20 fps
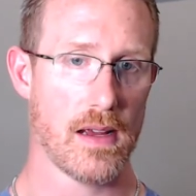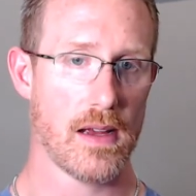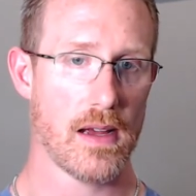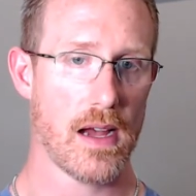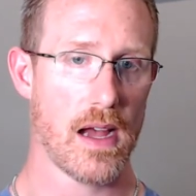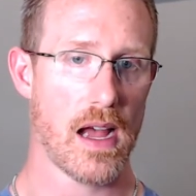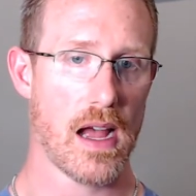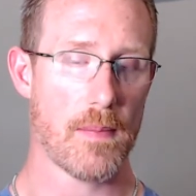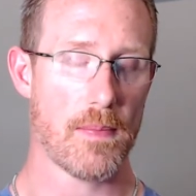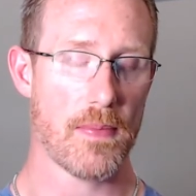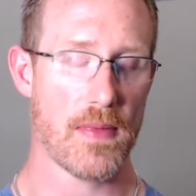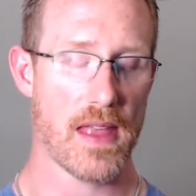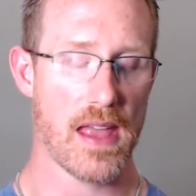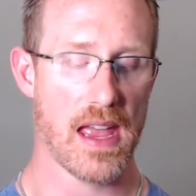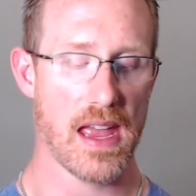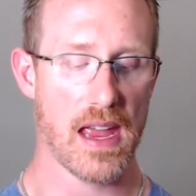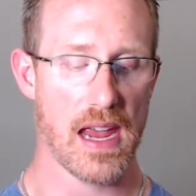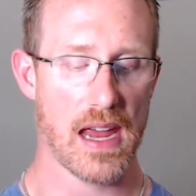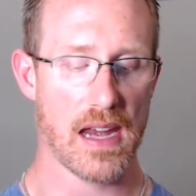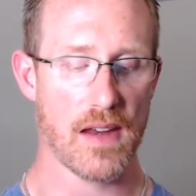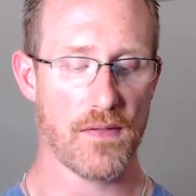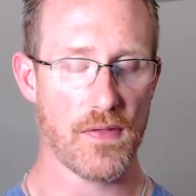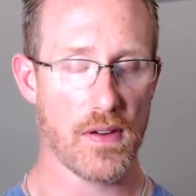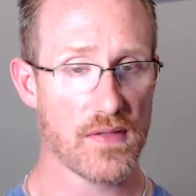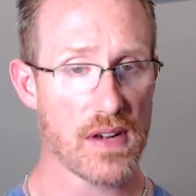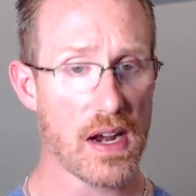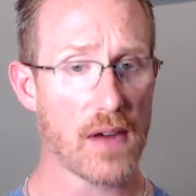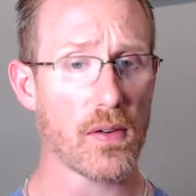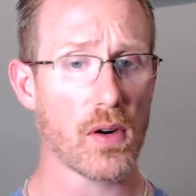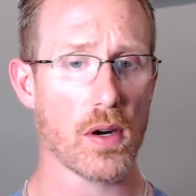And if you've
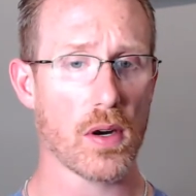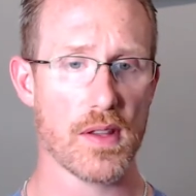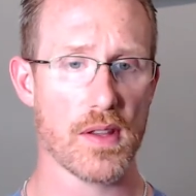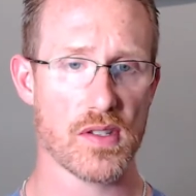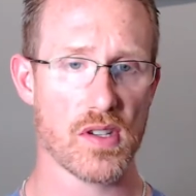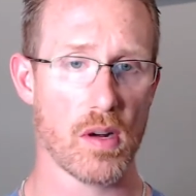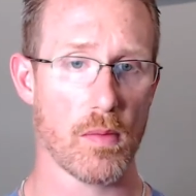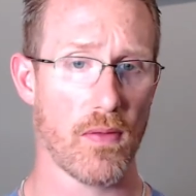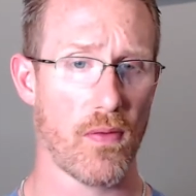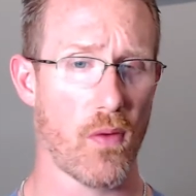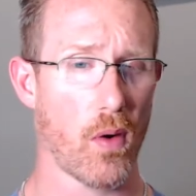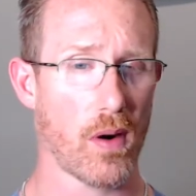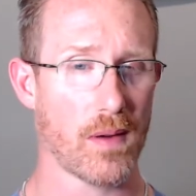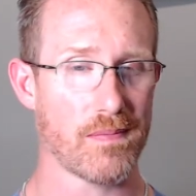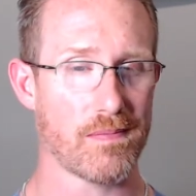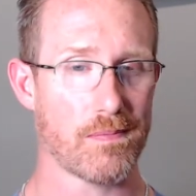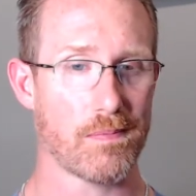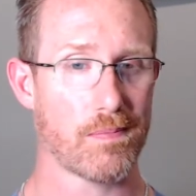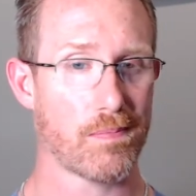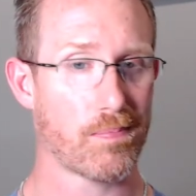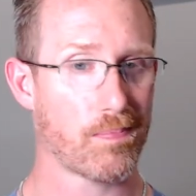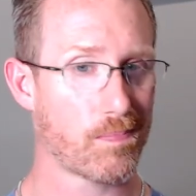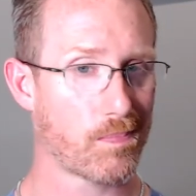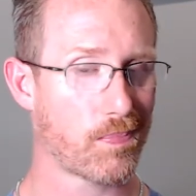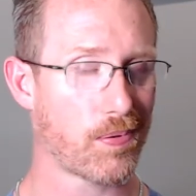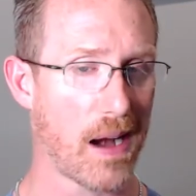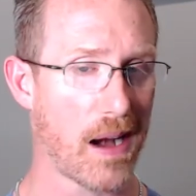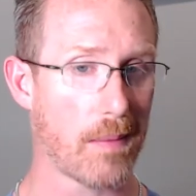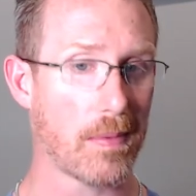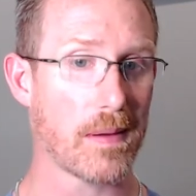never heard this term before, and
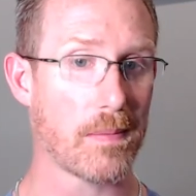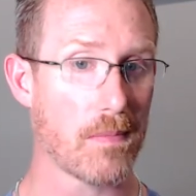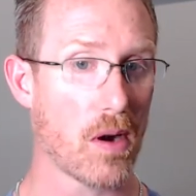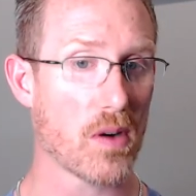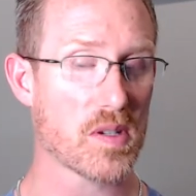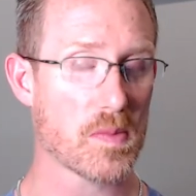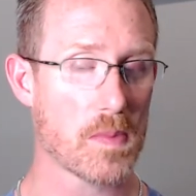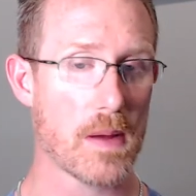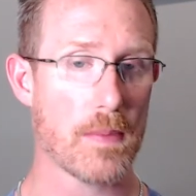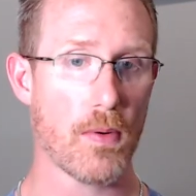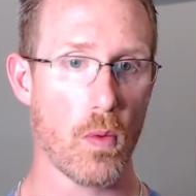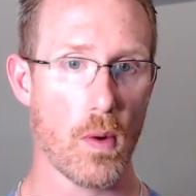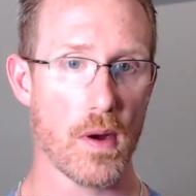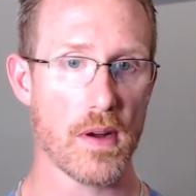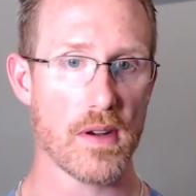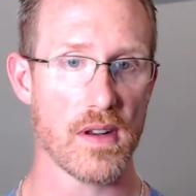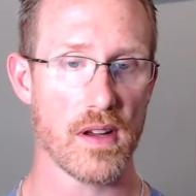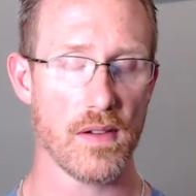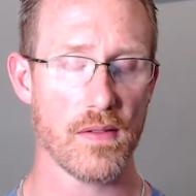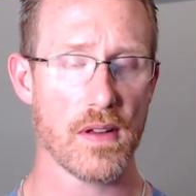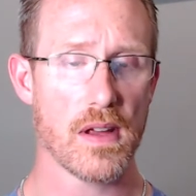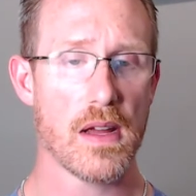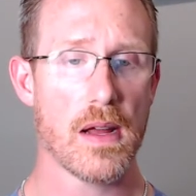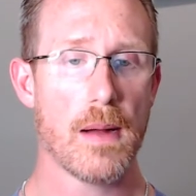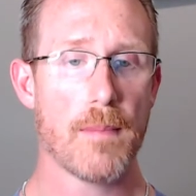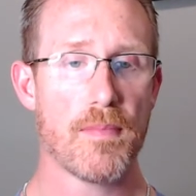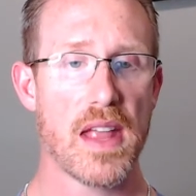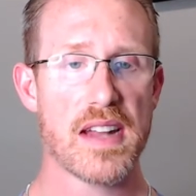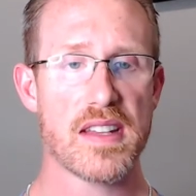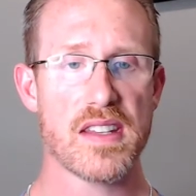probably most people wouldn't have,
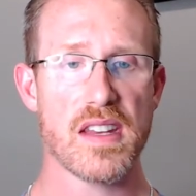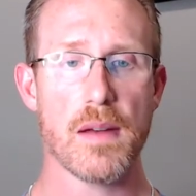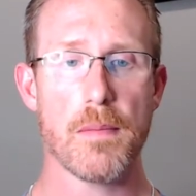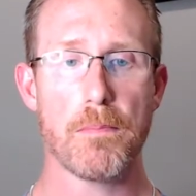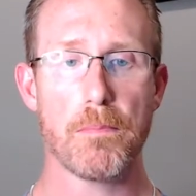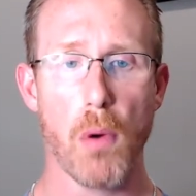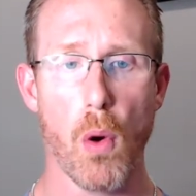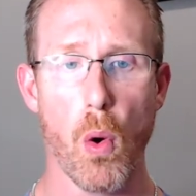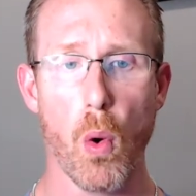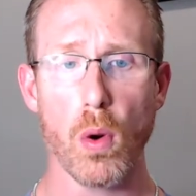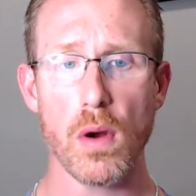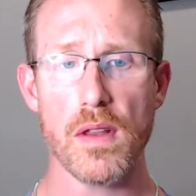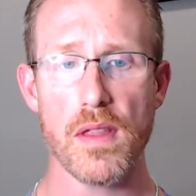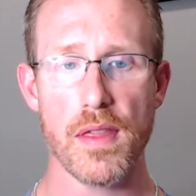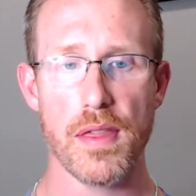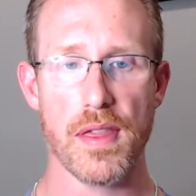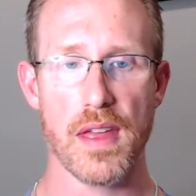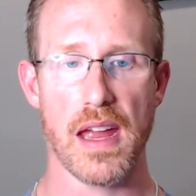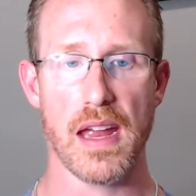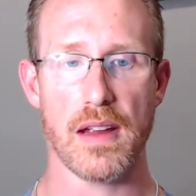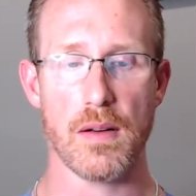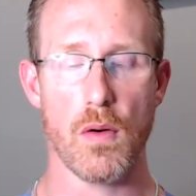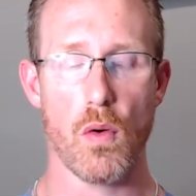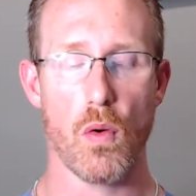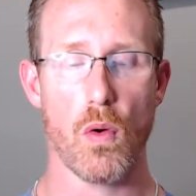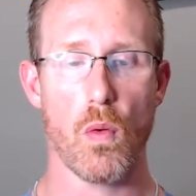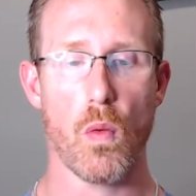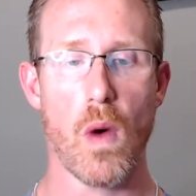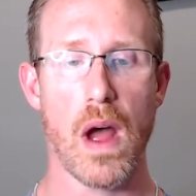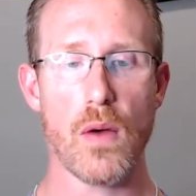it's an important thing
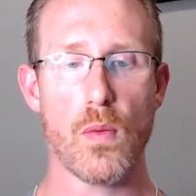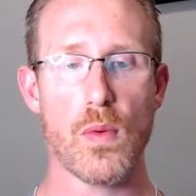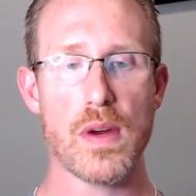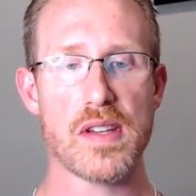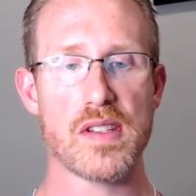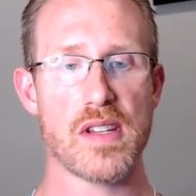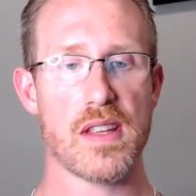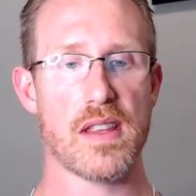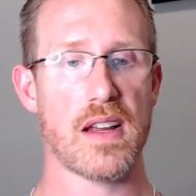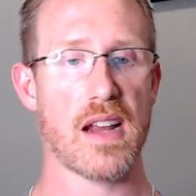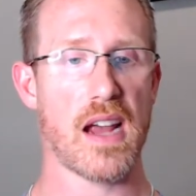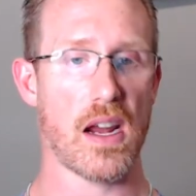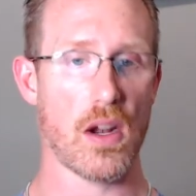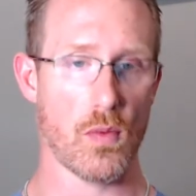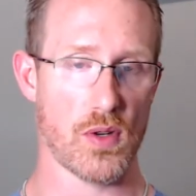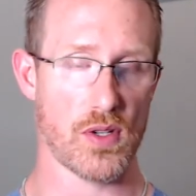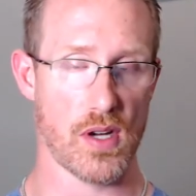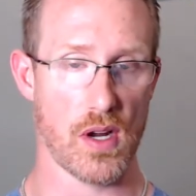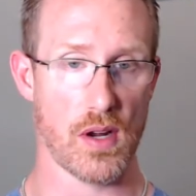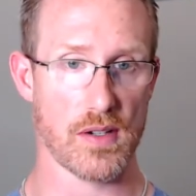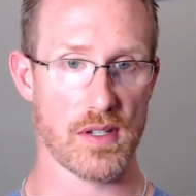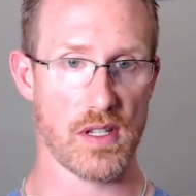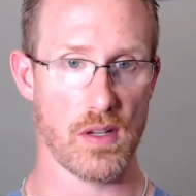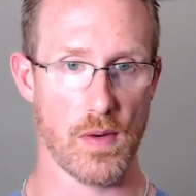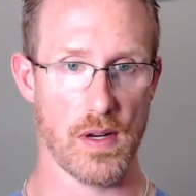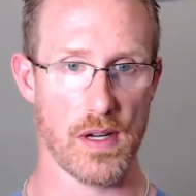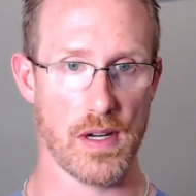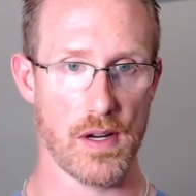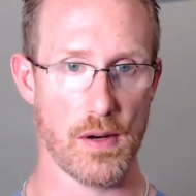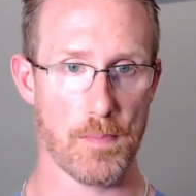why we see the kind of results that we
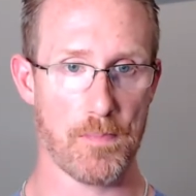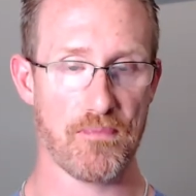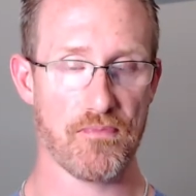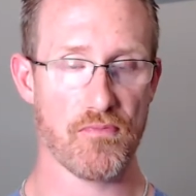do.